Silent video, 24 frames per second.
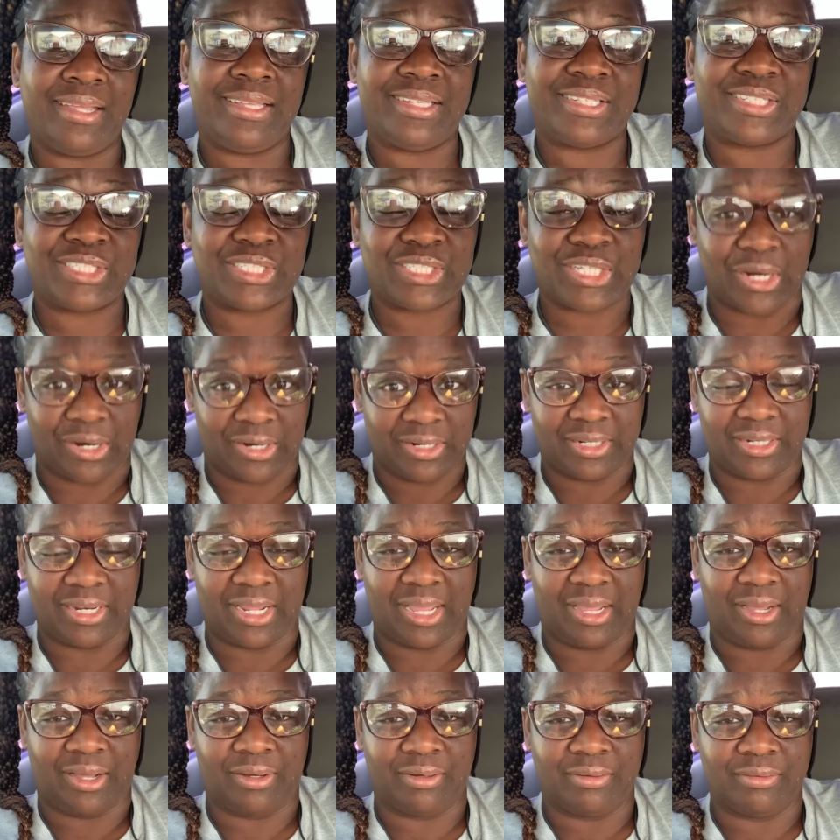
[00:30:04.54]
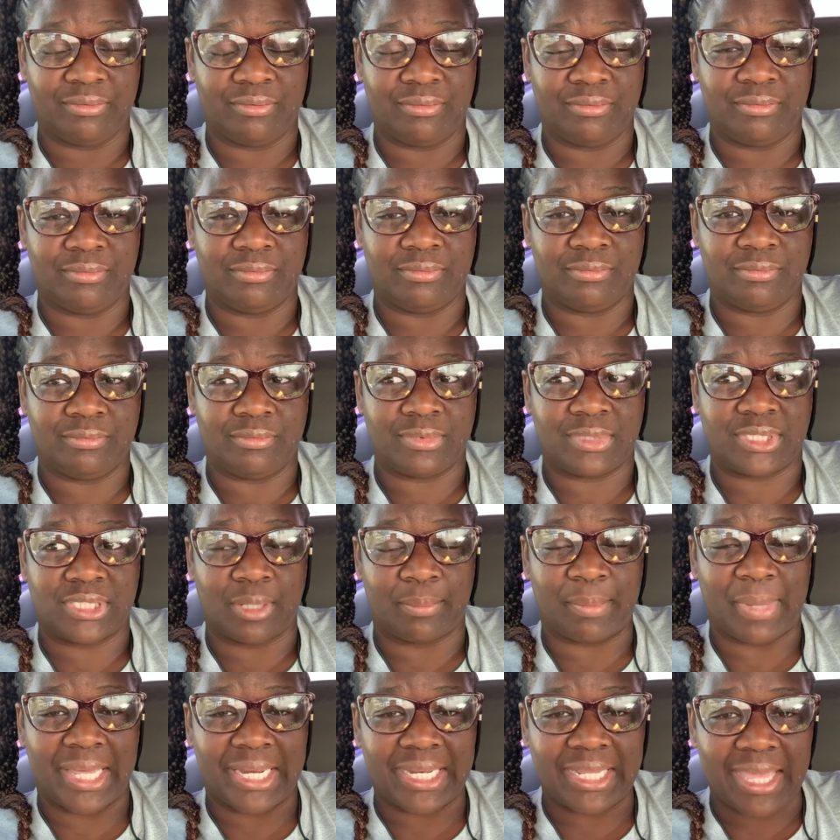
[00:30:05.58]
he started out,
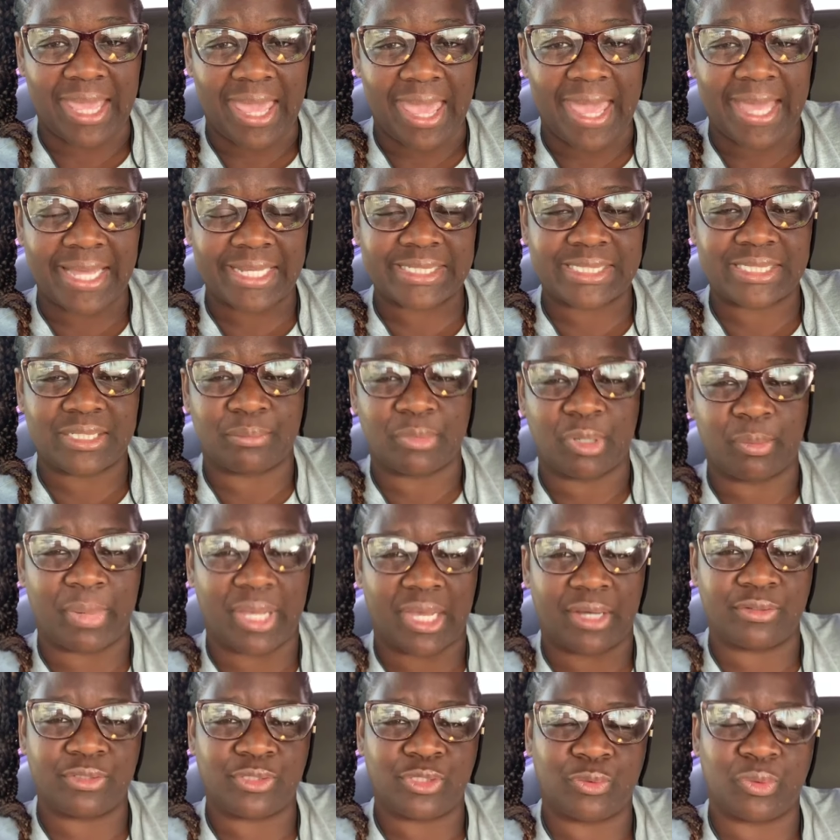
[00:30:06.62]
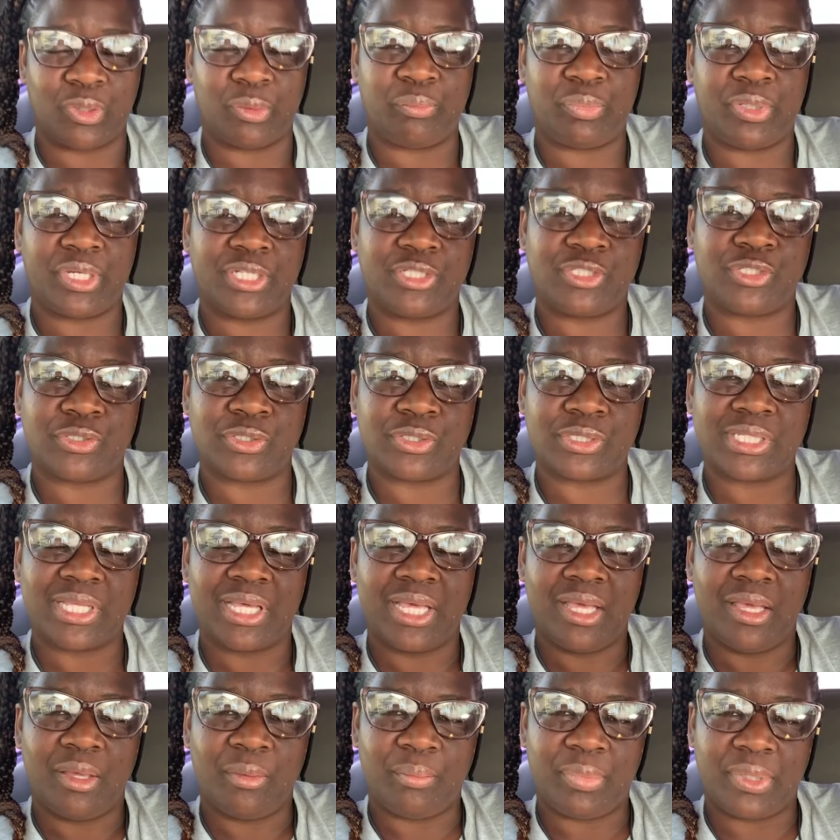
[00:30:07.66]
somebody asked him about doing pictures
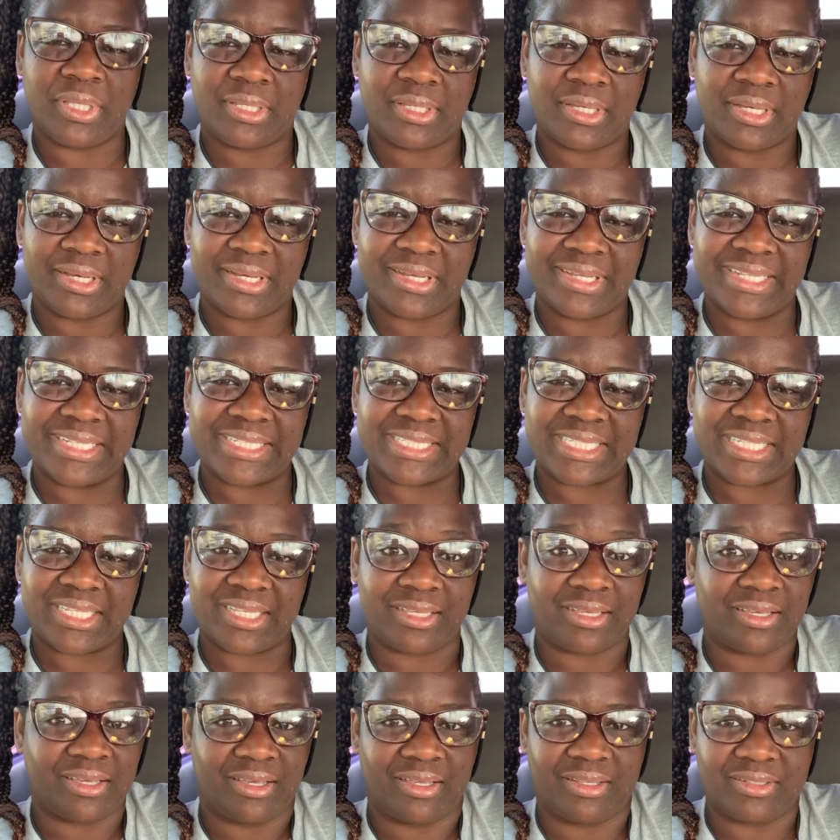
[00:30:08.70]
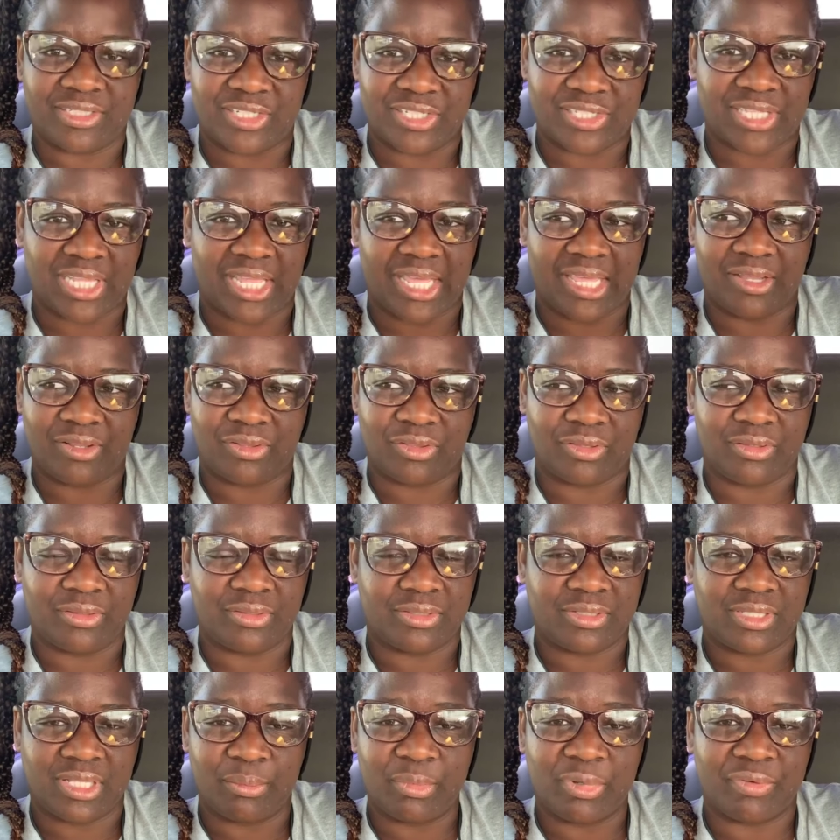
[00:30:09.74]
because just like
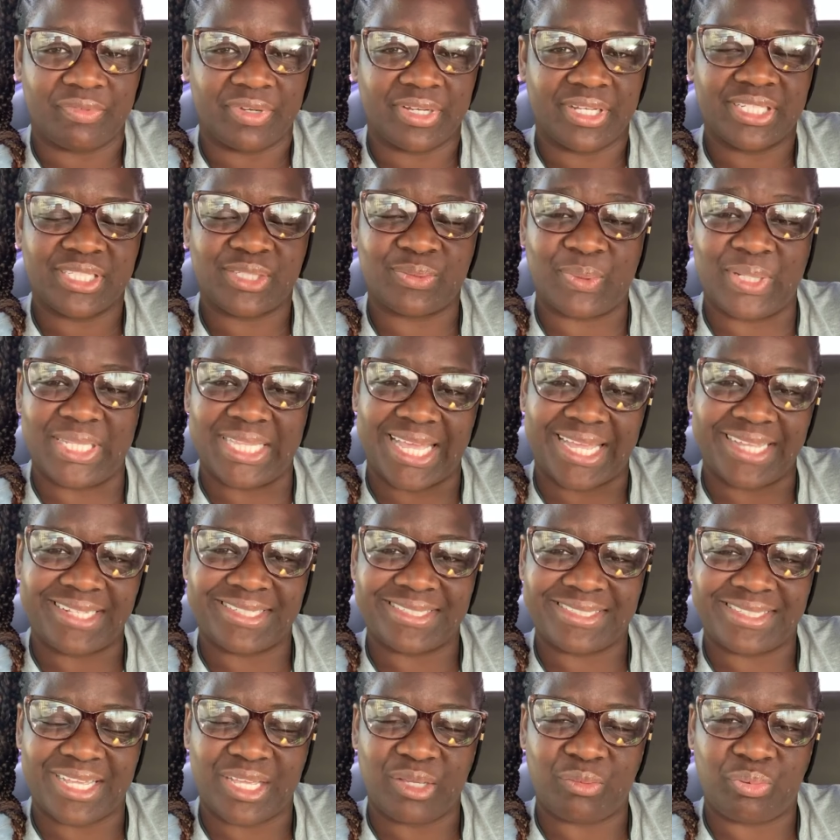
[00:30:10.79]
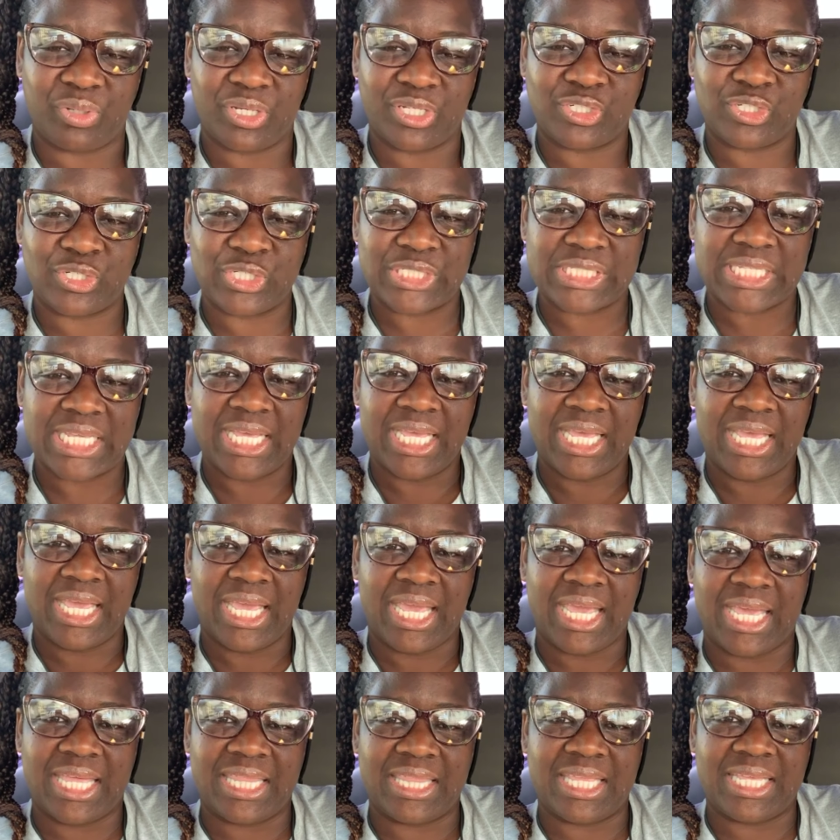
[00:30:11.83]
some of us, we like to take pictures,
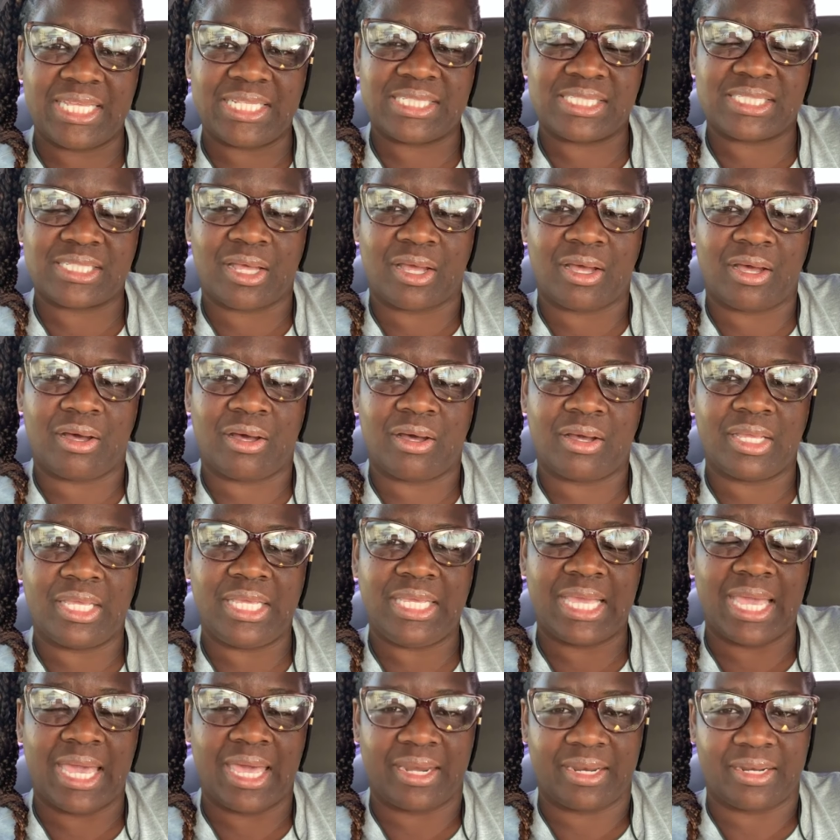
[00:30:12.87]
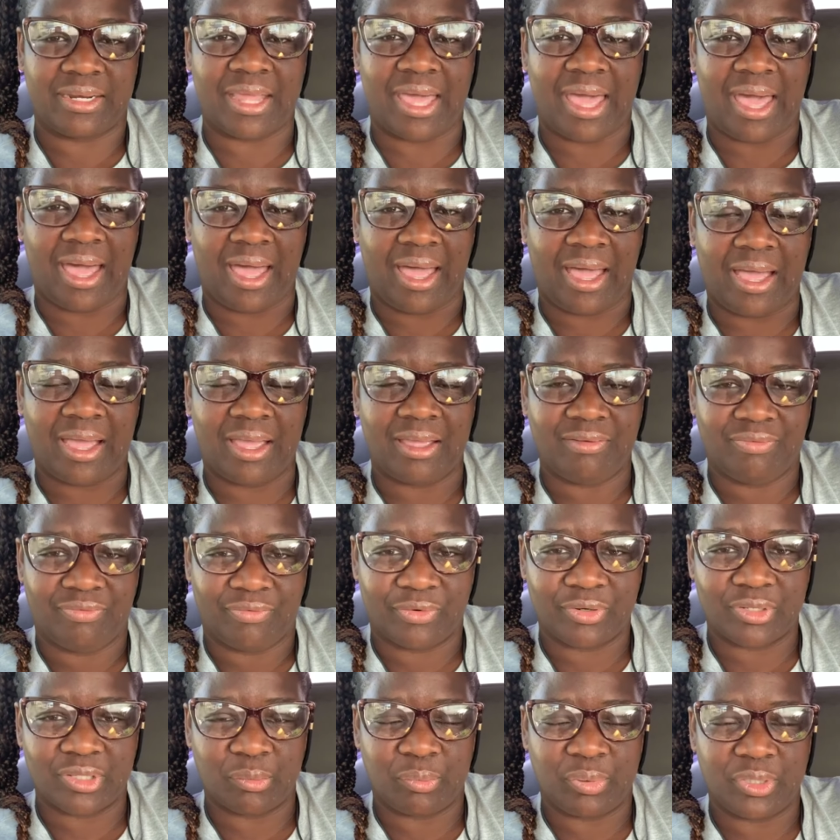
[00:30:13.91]
and they saw he had an eye
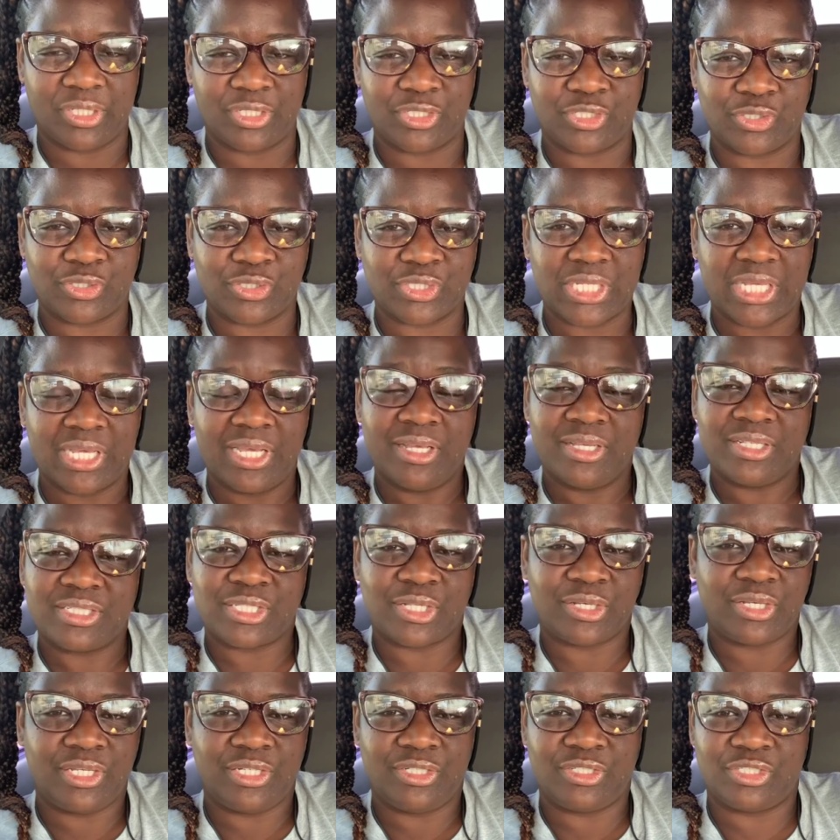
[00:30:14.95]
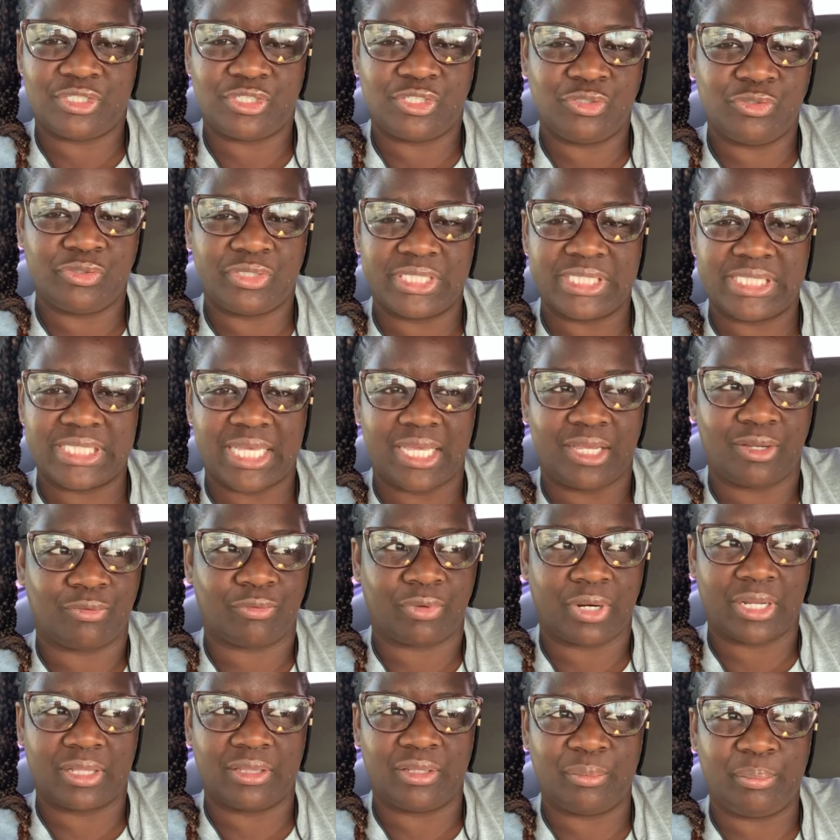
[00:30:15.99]
for the pictures. So he just used to take
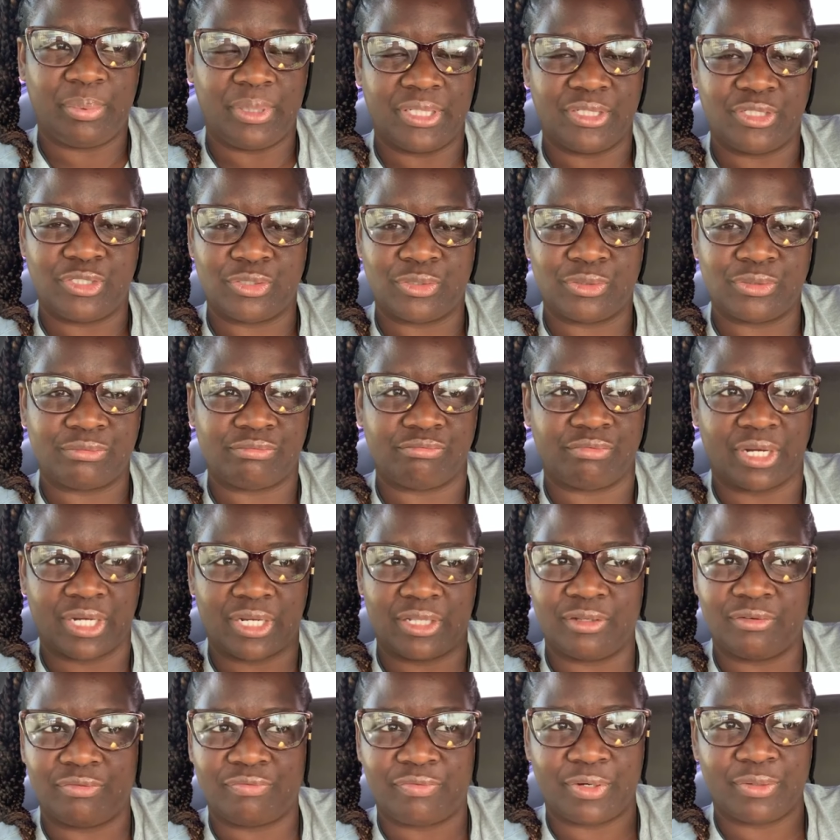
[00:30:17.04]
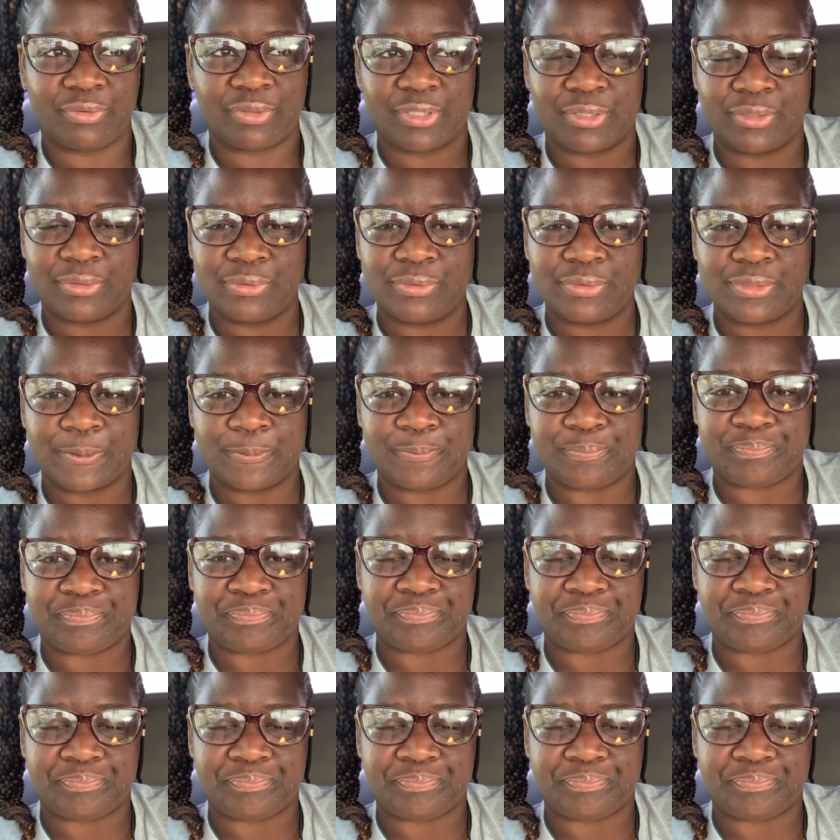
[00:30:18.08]
regular pictures, regular photos,